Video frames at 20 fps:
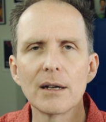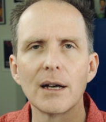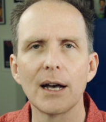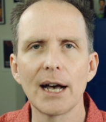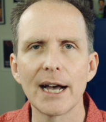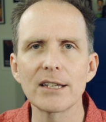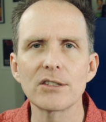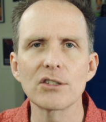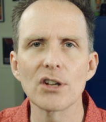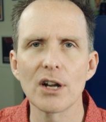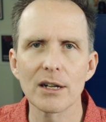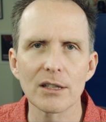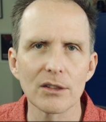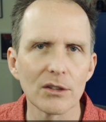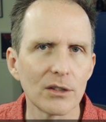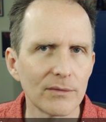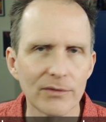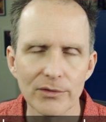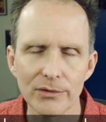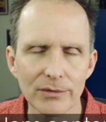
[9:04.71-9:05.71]
I can
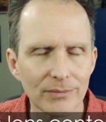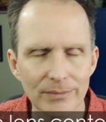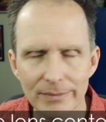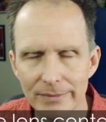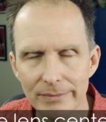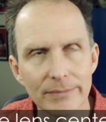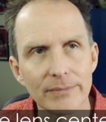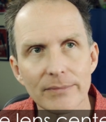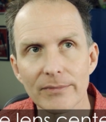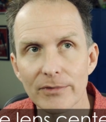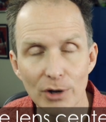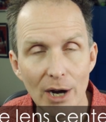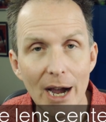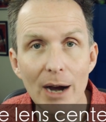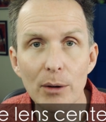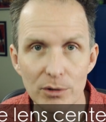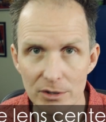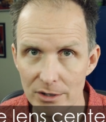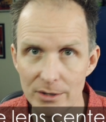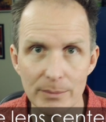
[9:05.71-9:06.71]
talk for
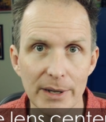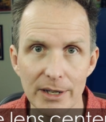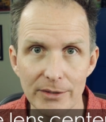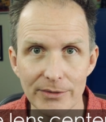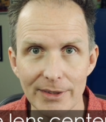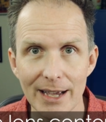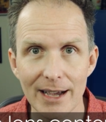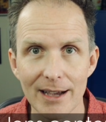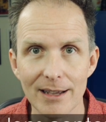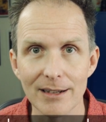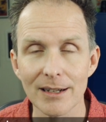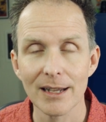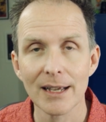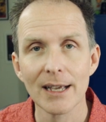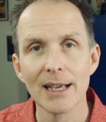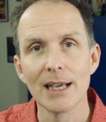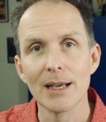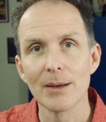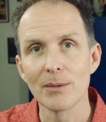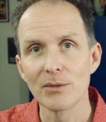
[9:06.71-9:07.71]
hours about that.
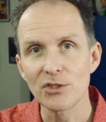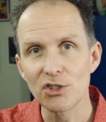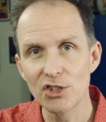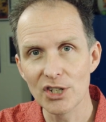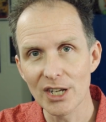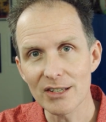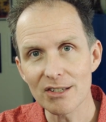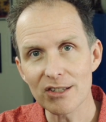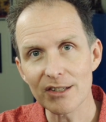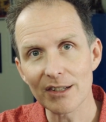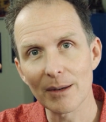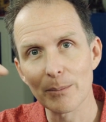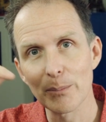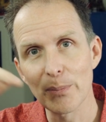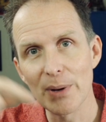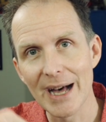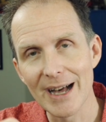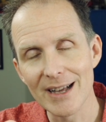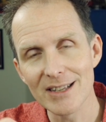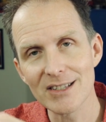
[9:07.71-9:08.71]
Just
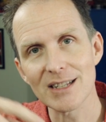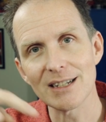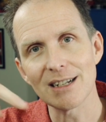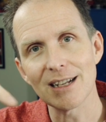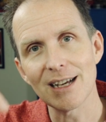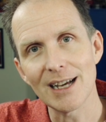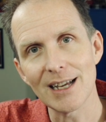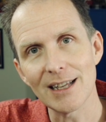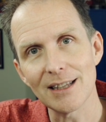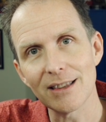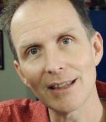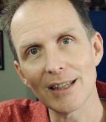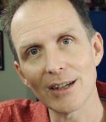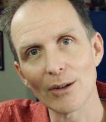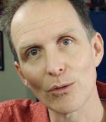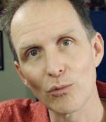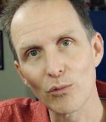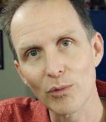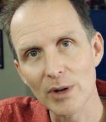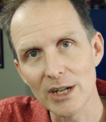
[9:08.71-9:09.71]
composite at the
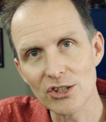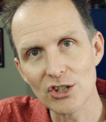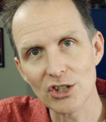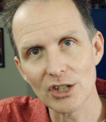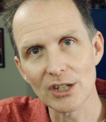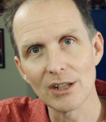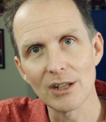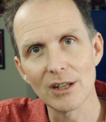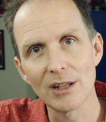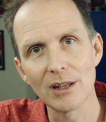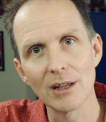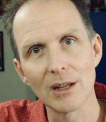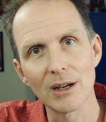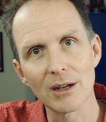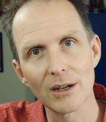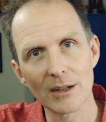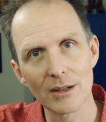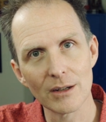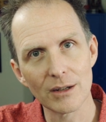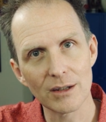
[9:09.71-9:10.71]
original
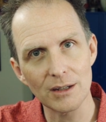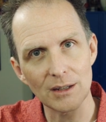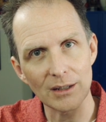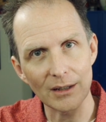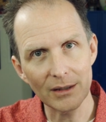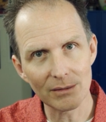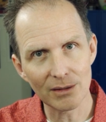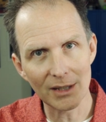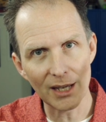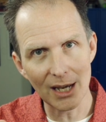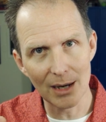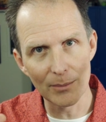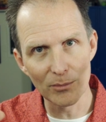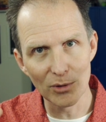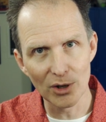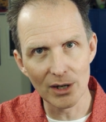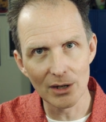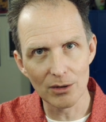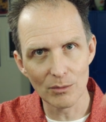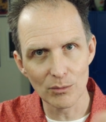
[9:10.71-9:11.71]

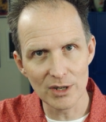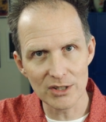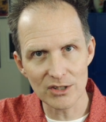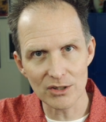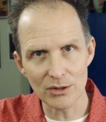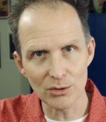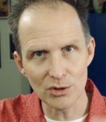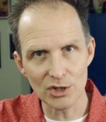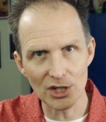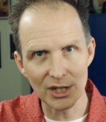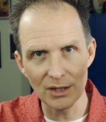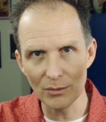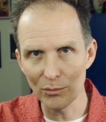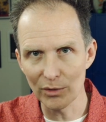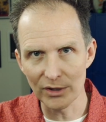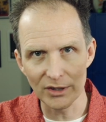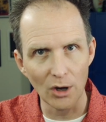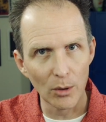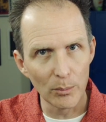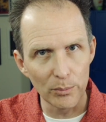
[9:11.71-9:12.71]
camera resolution
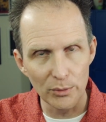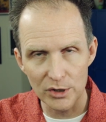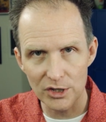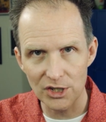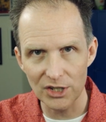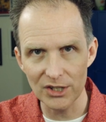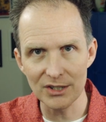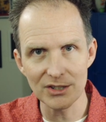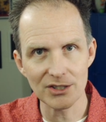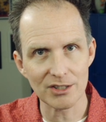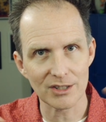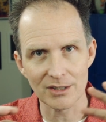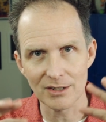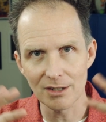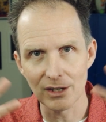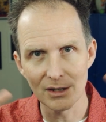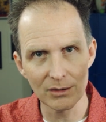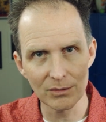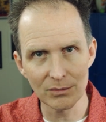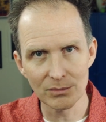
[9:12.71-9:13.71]
with no pushes and
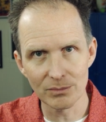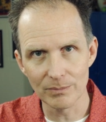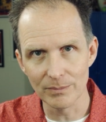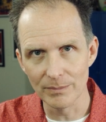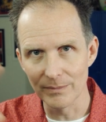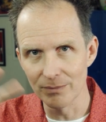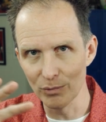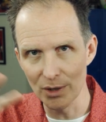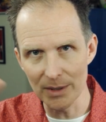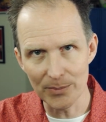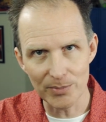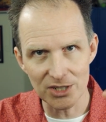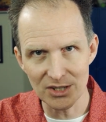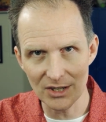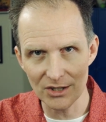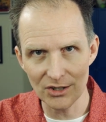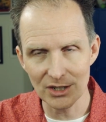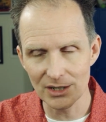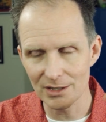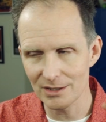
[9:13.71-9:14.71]
no
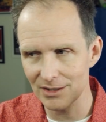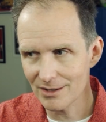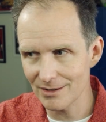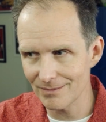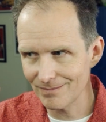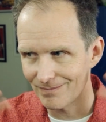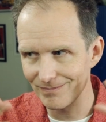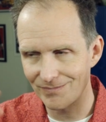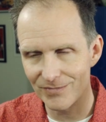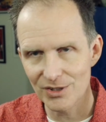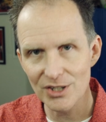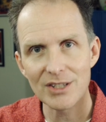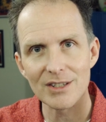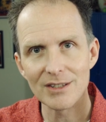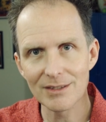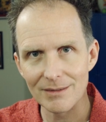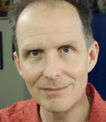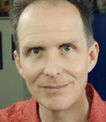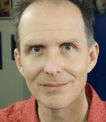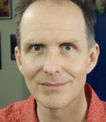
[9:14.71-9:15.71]
repositions.
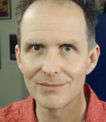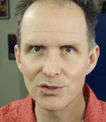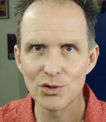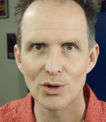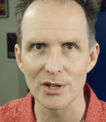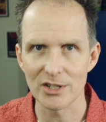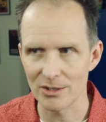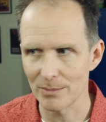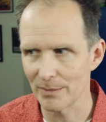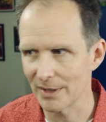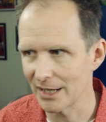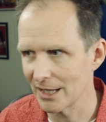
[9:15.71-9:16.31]
Just trust me